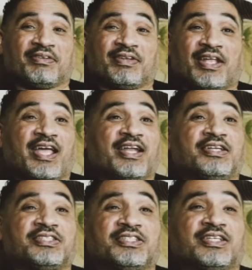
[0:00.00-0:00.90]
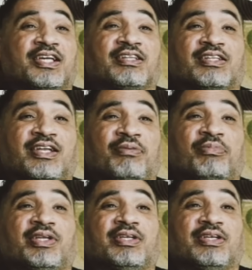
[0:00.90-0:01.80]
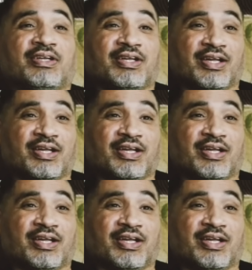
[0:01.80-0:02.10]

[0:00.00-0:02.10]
They had us shook after that meeting